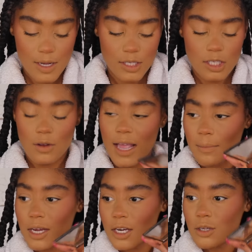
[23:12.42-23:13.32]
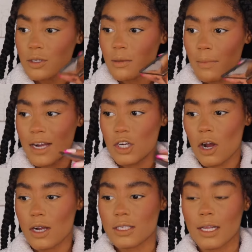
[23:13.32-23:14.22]
So yeah, I'm gonna use my
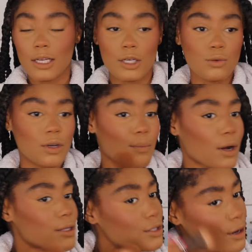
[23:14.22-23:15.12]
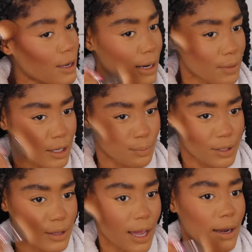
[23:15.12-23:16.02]
NARS Laguna bronzer and I'm gonna
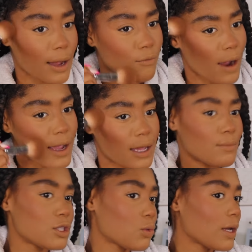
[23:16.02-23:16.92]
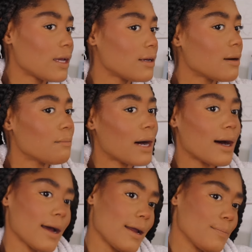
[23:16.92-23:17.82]
put that like right in between
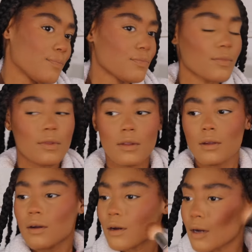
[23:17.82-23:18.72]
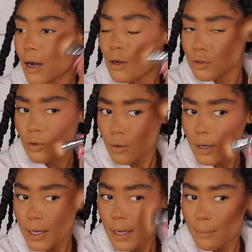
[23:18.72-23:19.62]
my
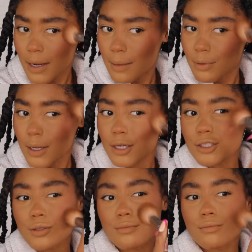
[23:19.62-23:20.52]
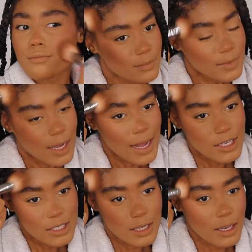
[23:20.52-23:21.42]
contour and my blush.
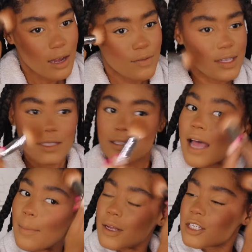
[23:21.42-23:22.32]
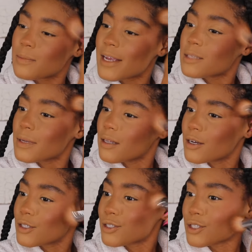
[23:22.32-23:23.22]
I just love this step. It just makes me
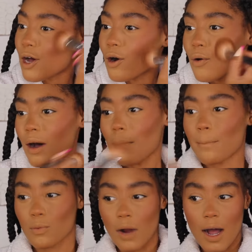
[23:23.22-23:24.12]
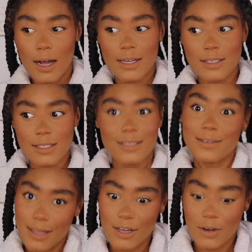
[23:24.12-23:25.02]
look so
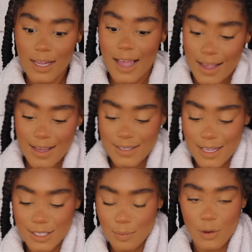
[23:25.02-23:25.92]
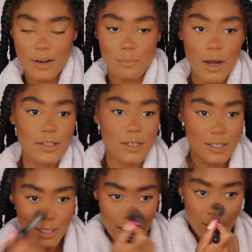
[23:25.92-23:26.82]
bronzed. Literally, I guess that's the point of bronzer,
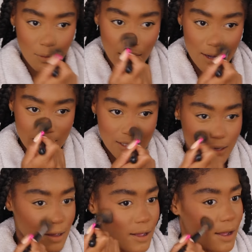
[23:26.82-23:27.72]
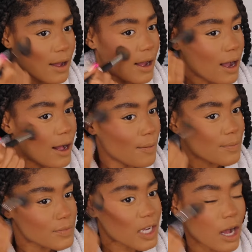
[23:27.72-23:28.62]
is to look bronzed.
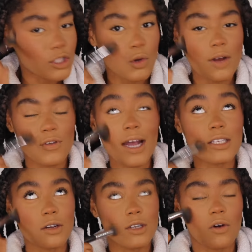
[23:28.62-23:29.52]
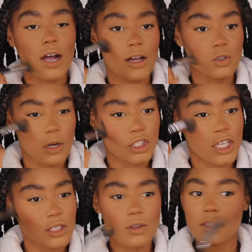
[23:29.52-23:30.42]
Contour, if you guys don't know, contour
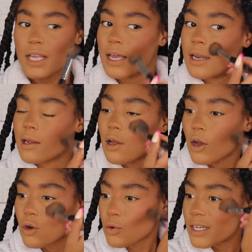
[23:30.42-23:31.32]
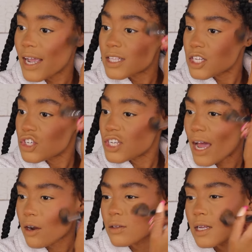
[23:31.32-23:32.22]
chisels and creates
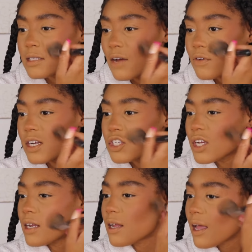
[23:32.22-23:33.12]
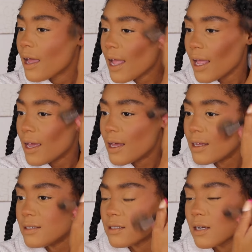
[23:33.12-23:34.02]
shadows and definition,
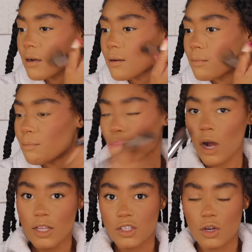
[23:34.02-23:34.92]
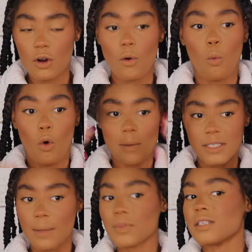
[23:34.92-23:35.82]
and bronzer
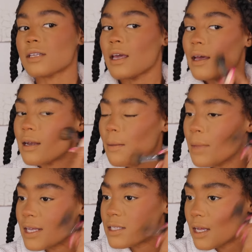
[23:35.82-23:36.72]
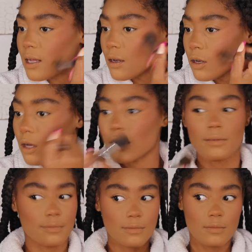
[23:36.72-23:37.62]
warms up the skin, makes it
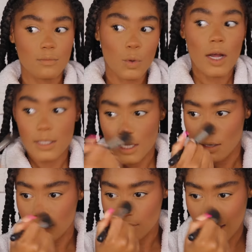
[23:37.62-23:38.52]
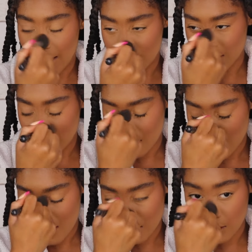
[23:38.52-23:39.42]
look bronzy, like a
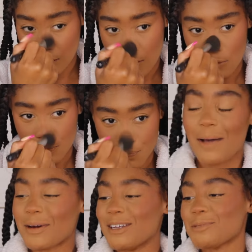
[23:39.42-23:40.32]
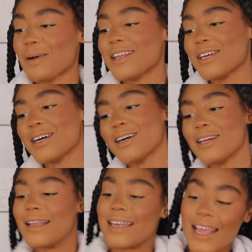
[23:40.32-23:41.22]
sun-kissed glow. I'm gonna spray
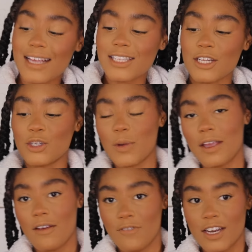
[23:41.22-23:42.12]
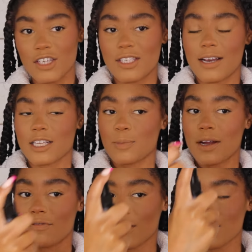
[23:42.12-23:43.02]
the NYX Dewy Finish Setting
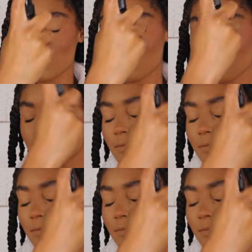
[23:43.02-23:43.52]
Spray first.